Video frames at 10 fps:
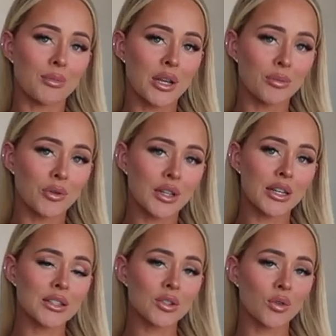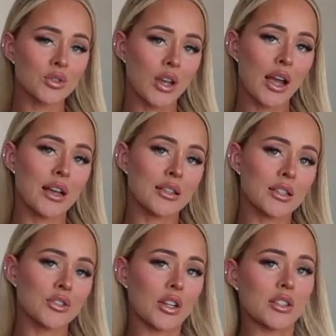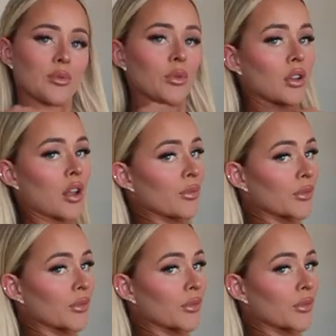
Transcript: minimal it is. It also has adjustable